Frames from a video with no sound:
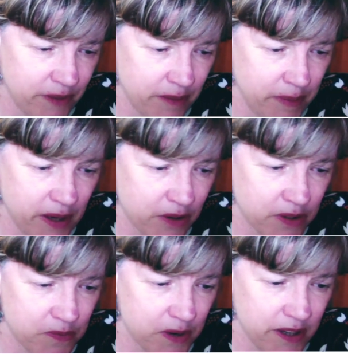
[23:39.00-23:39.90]
because
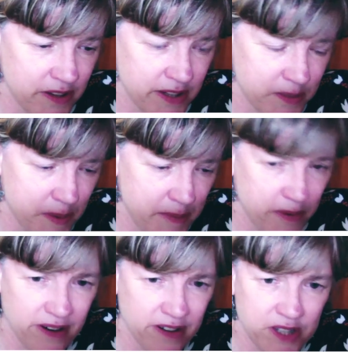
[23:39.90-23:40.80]
really these people
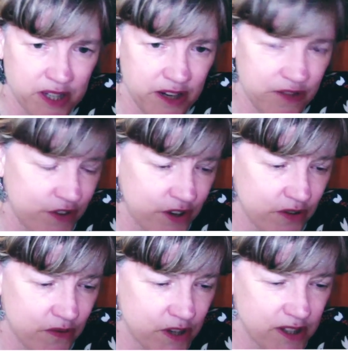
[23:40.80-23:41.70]
are at
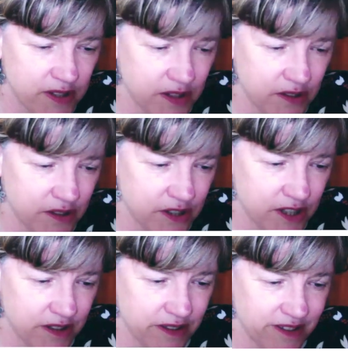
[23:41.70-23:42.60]
significant risk, and
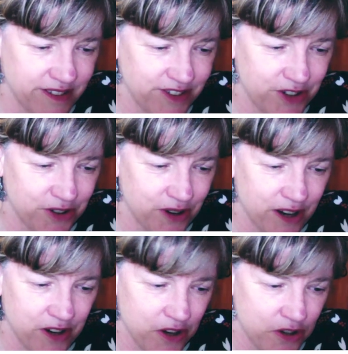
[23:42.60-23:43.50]
I
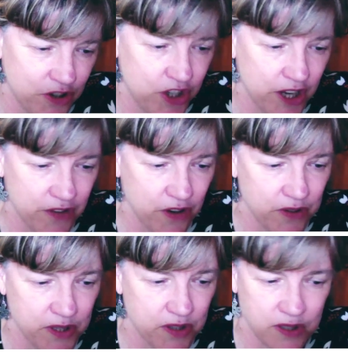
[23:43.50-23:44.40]
know you share
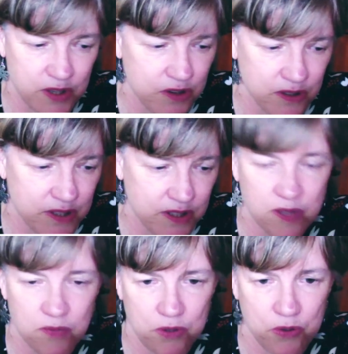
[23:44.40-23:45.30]
those concerns. It's
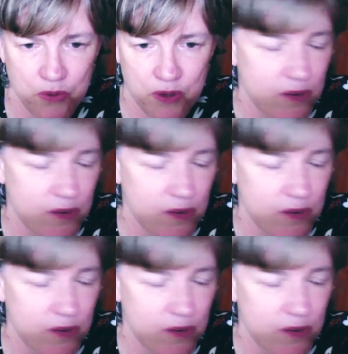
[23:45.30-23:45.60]
a real